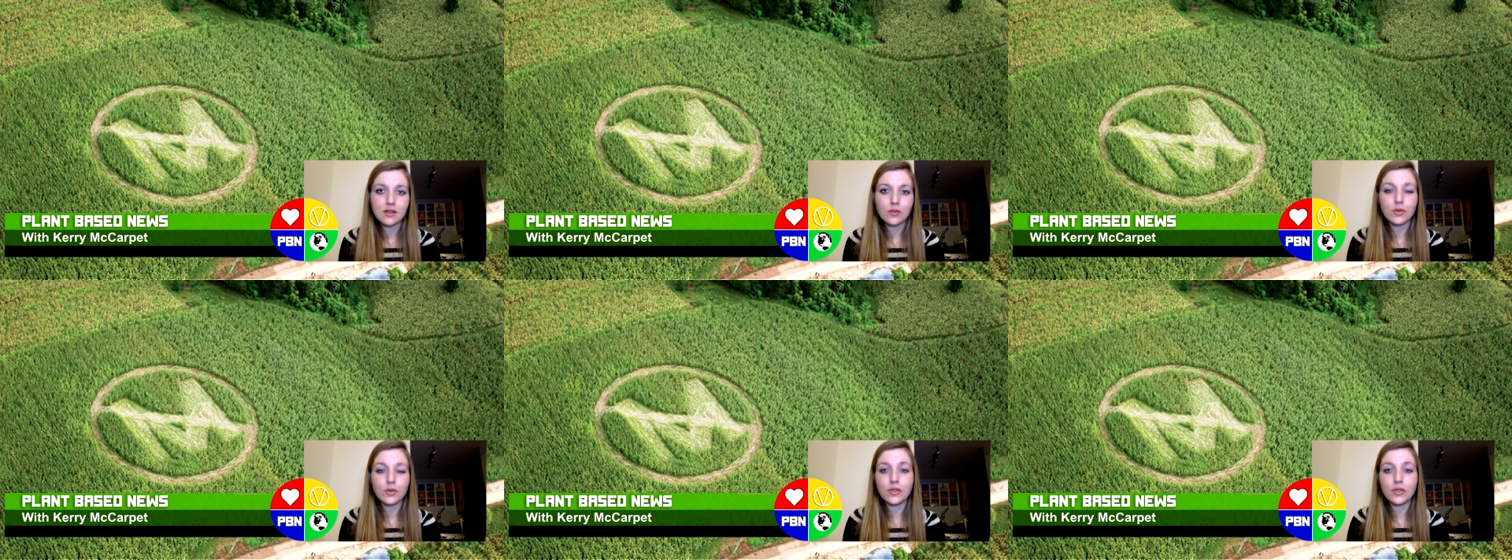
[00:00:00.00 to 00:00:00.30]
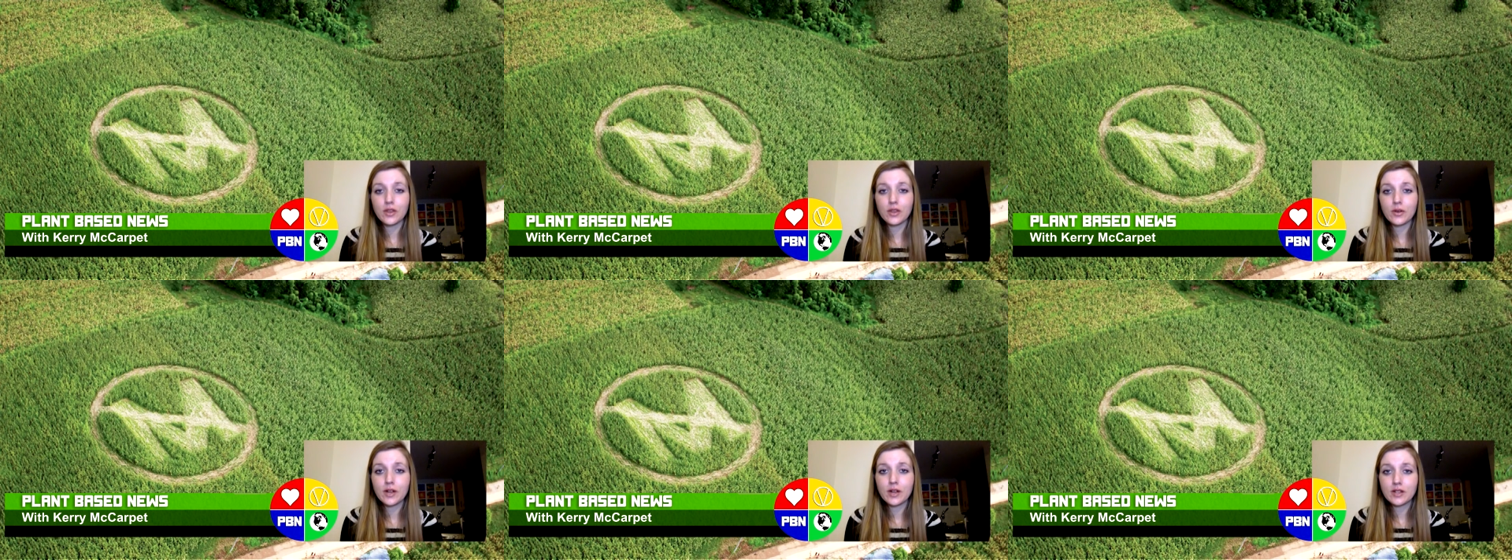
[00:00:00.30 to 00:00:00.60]

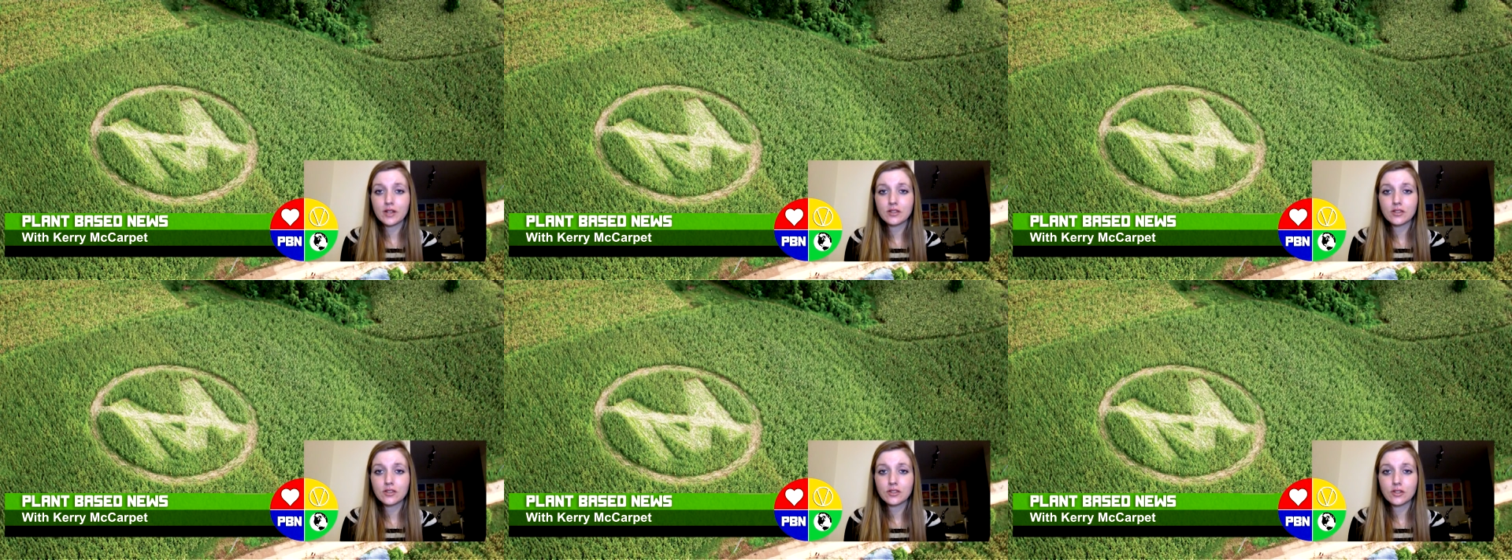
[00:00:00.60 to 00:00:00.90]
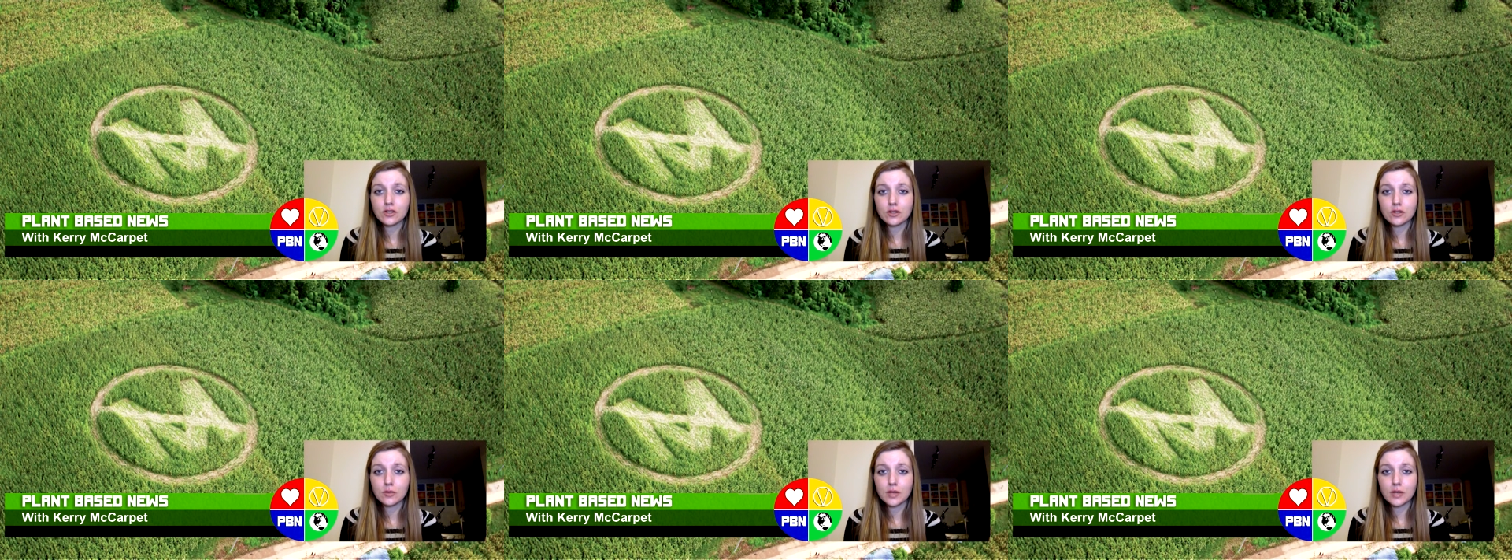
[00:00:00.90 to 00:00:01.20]
with their
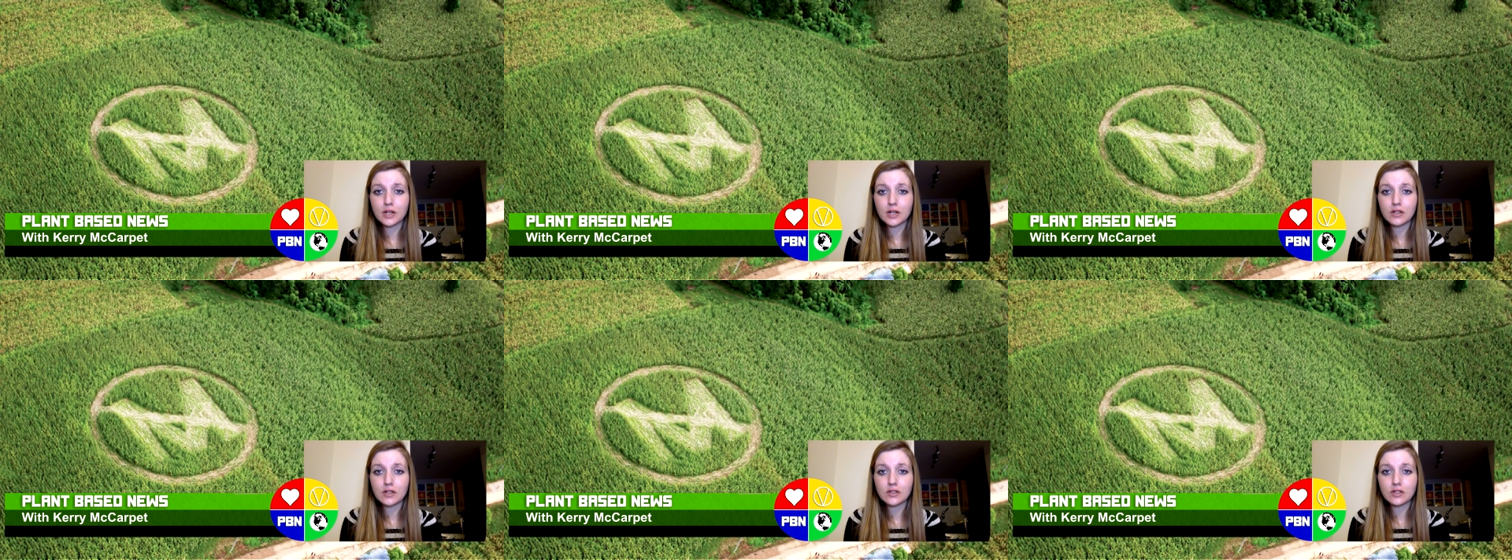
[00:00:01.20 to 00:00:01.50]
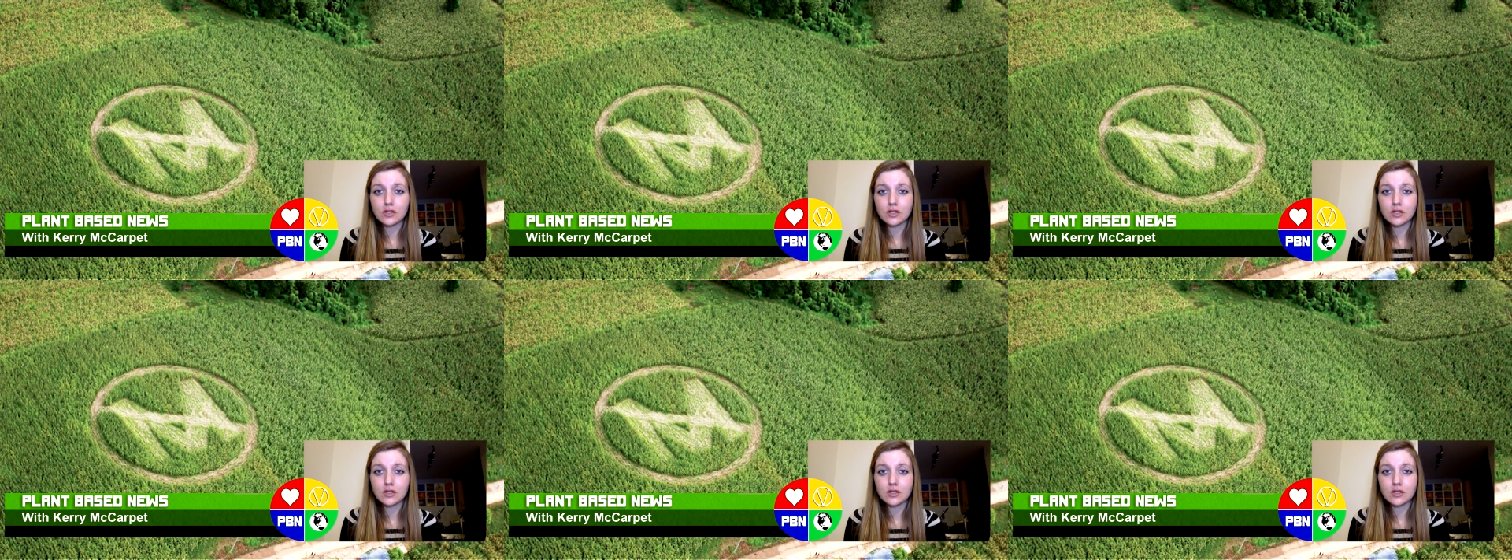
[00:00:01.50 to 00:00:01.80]
attitude about
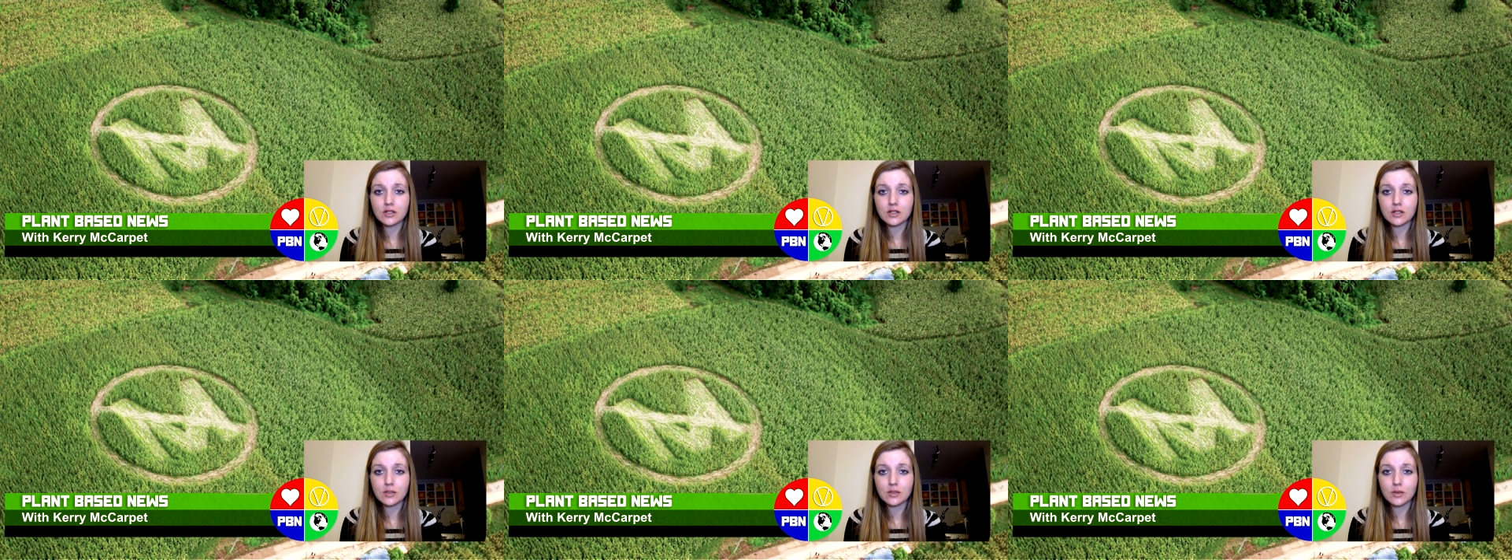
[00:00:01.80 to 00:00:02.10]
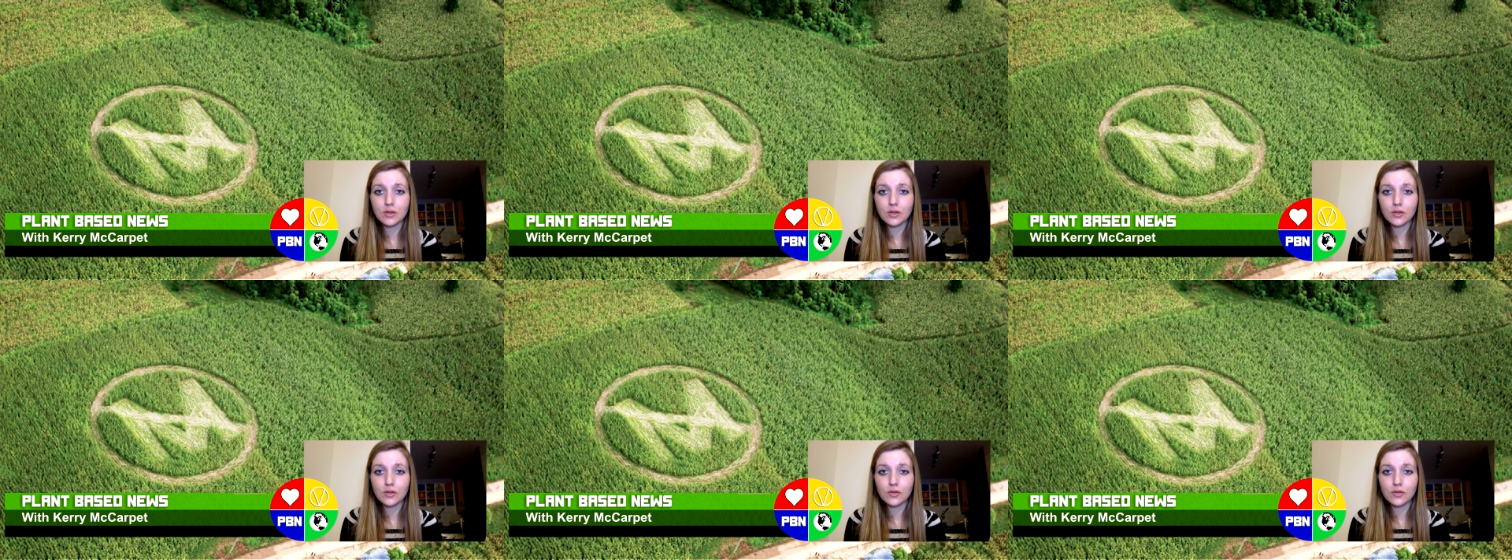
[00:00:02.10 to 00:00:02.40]
genetically
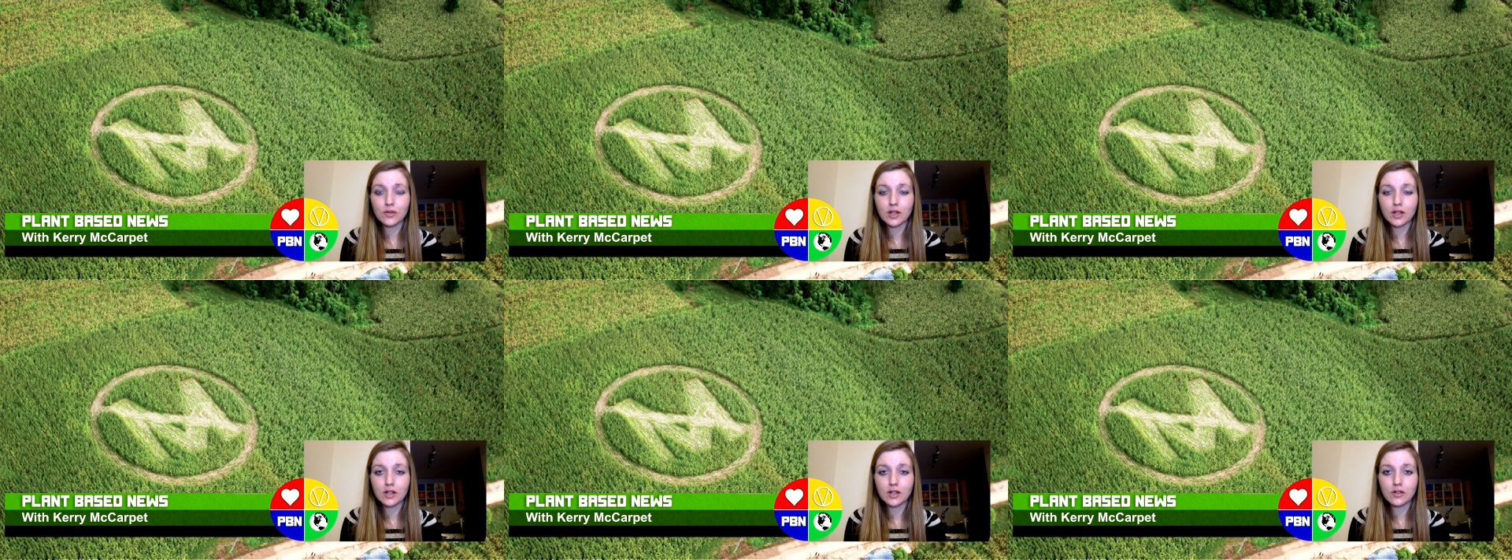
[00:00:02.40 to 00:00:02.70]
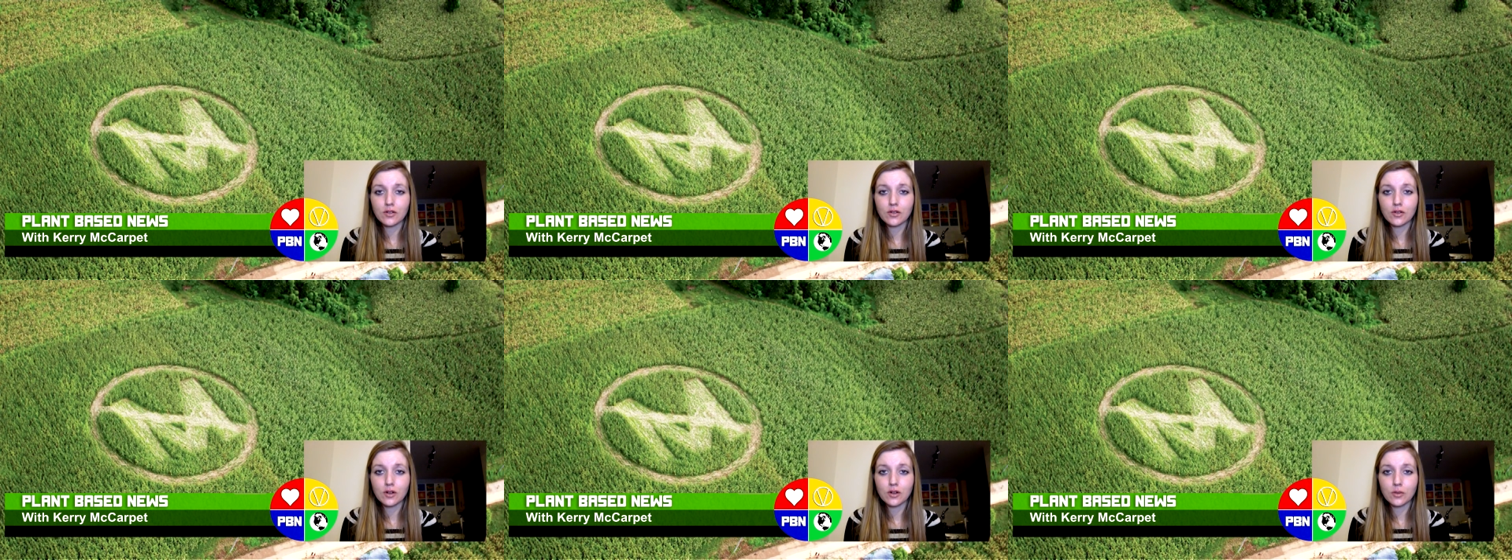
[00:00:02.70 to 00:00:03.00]

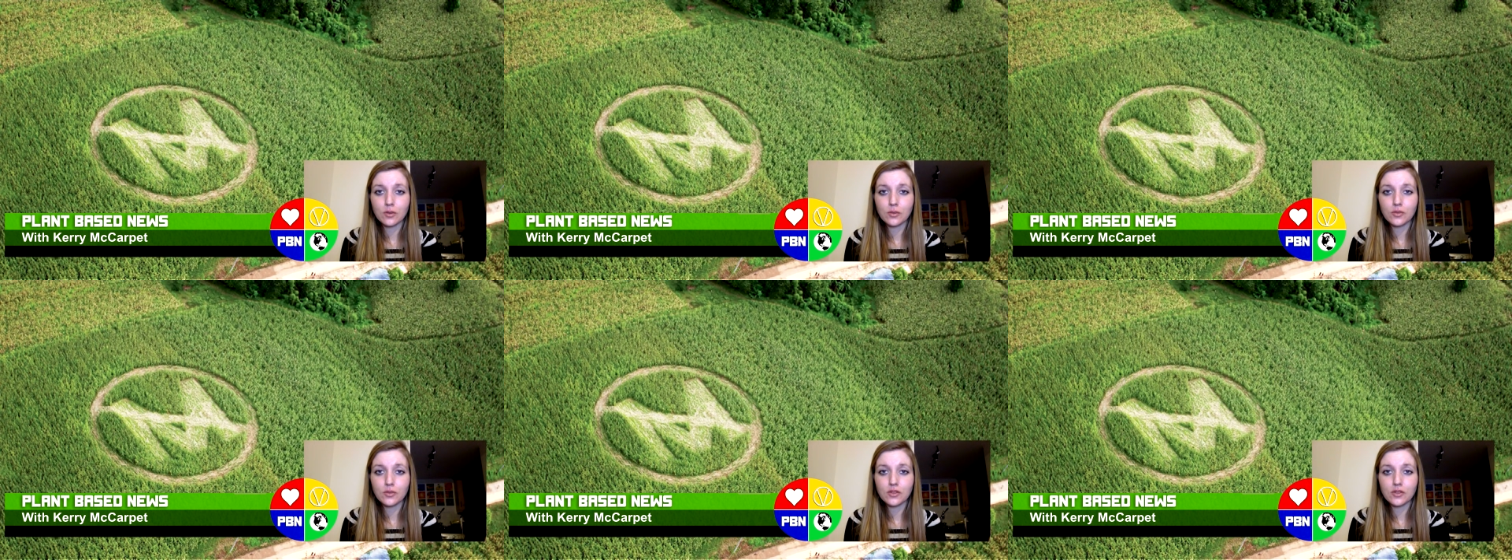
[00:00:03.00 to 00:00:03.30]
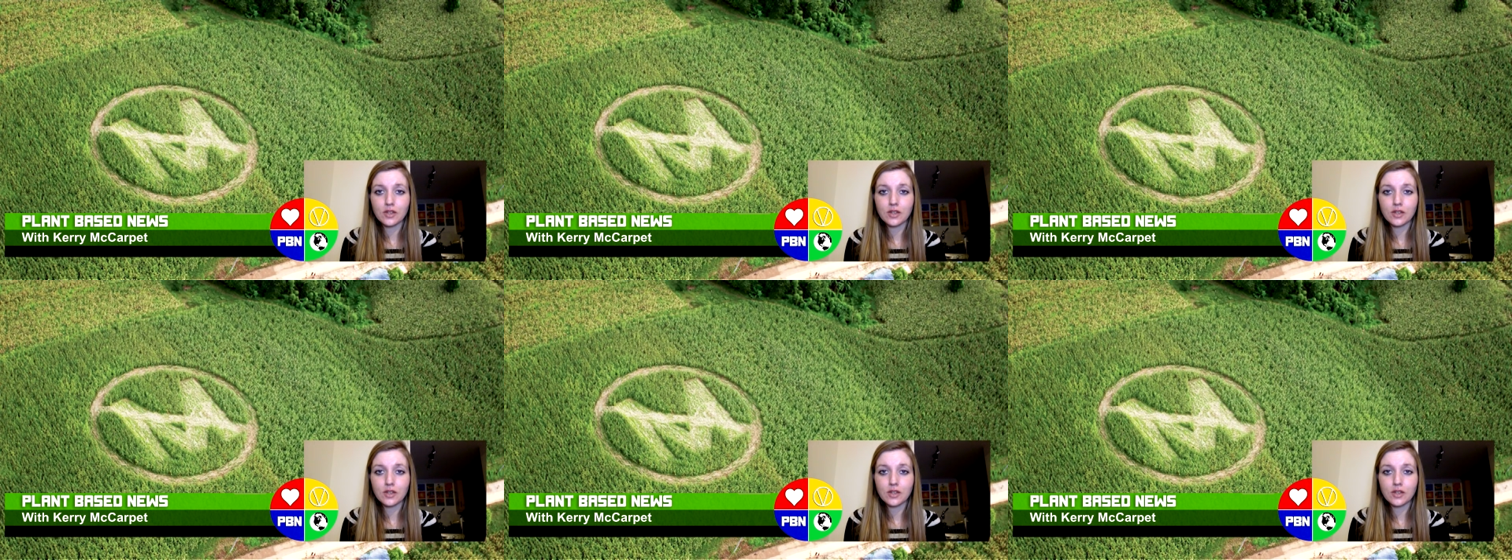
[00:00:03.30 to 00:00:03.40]
modified crops?